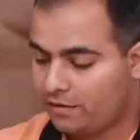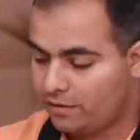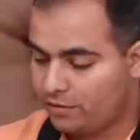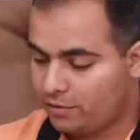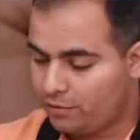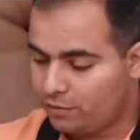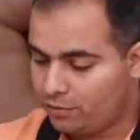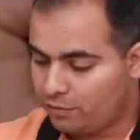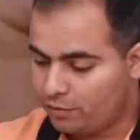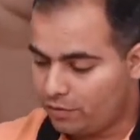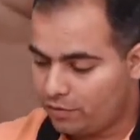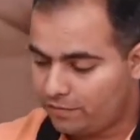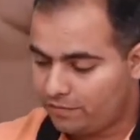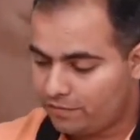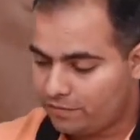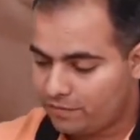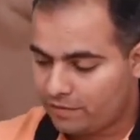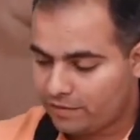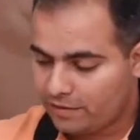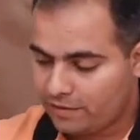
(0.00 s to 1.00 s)
u
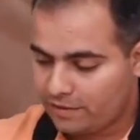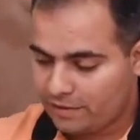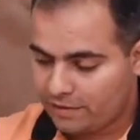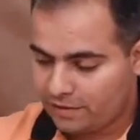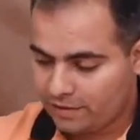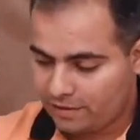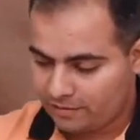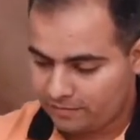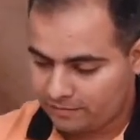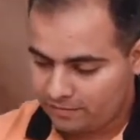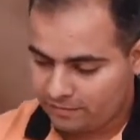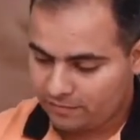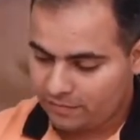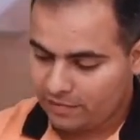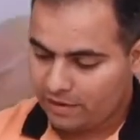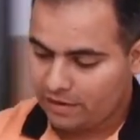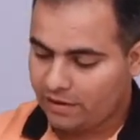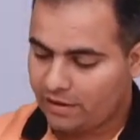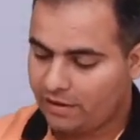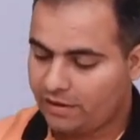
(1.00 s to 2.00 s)
of n.
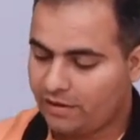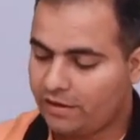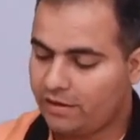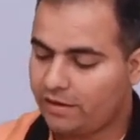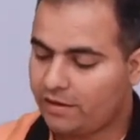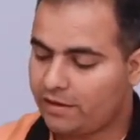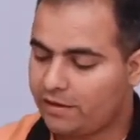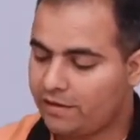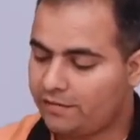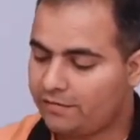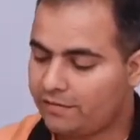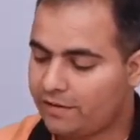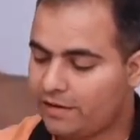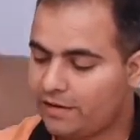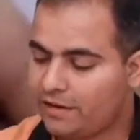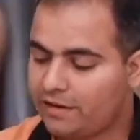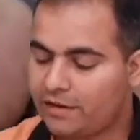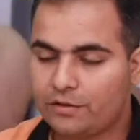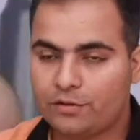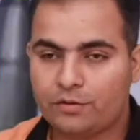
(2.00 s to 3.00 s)
And here if I
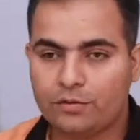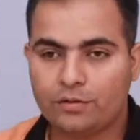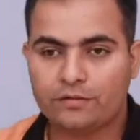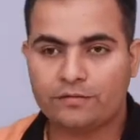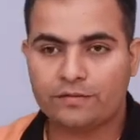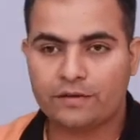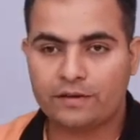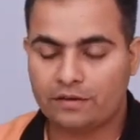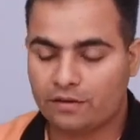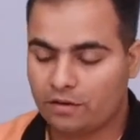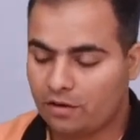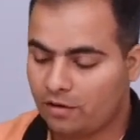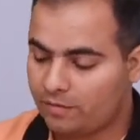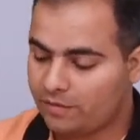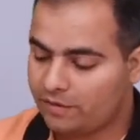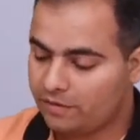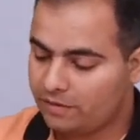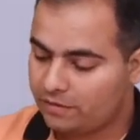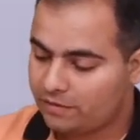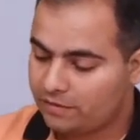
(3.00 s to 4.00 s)
take u of n
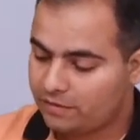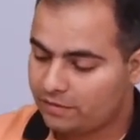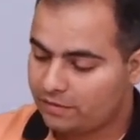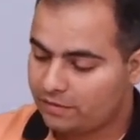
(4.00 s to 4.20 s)
common,